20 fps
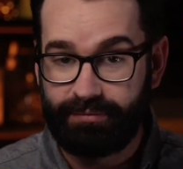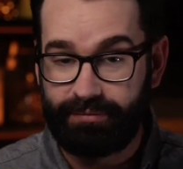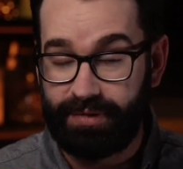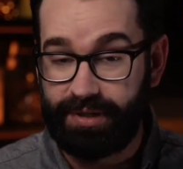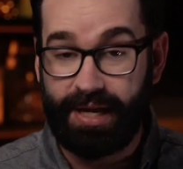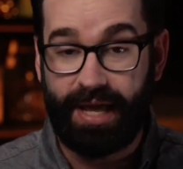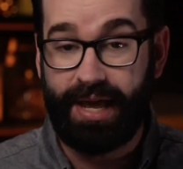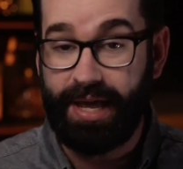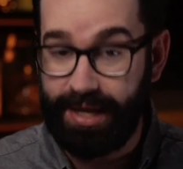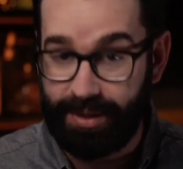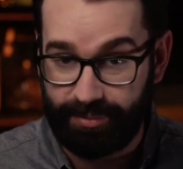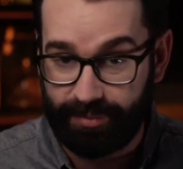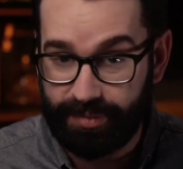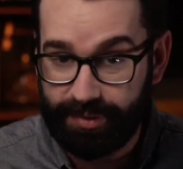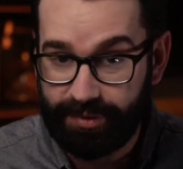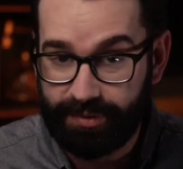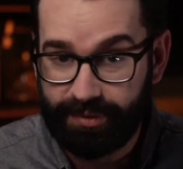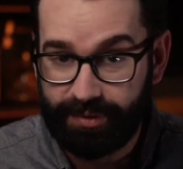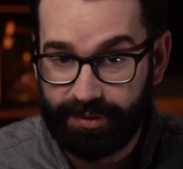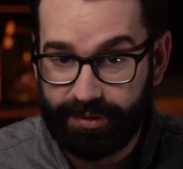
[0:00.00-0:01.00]
name.
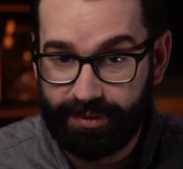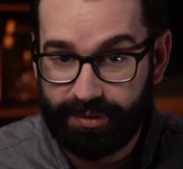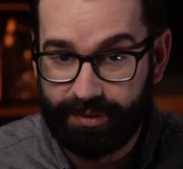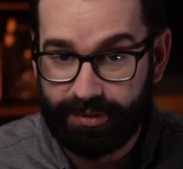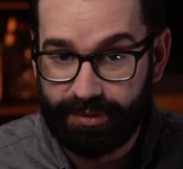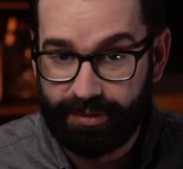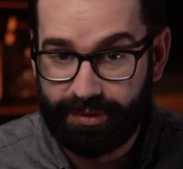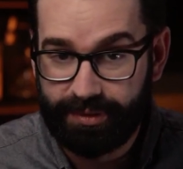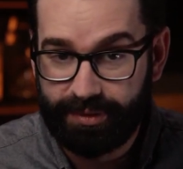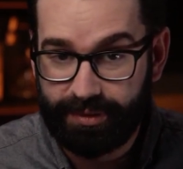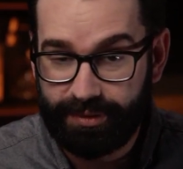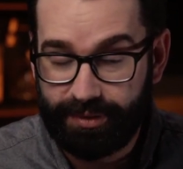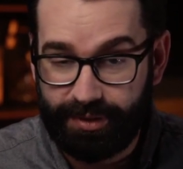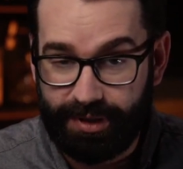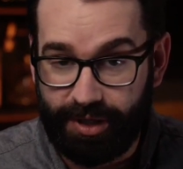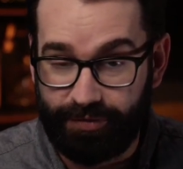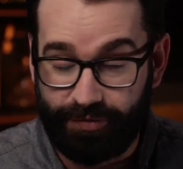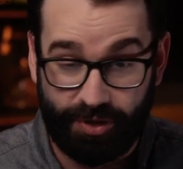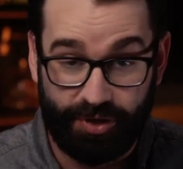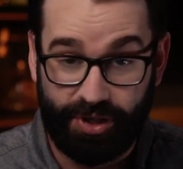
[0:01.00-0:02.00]

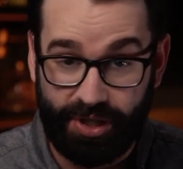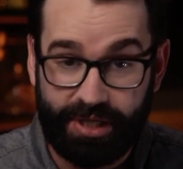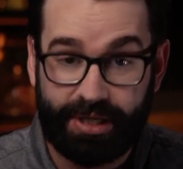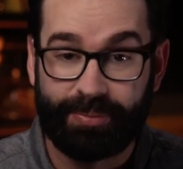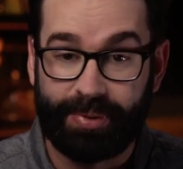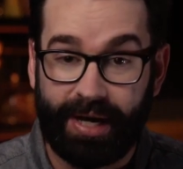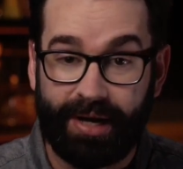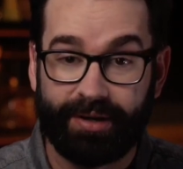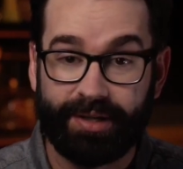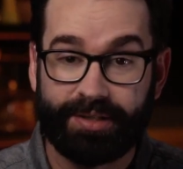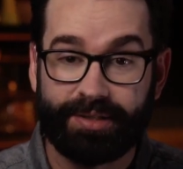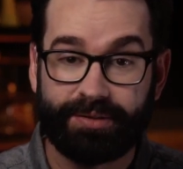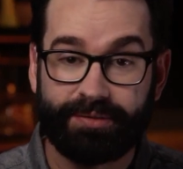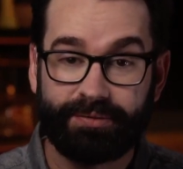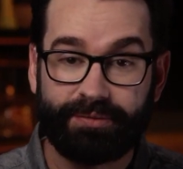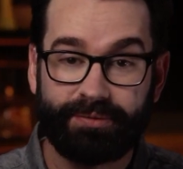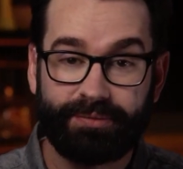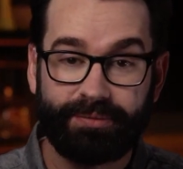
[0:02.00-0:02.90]
If you think about it.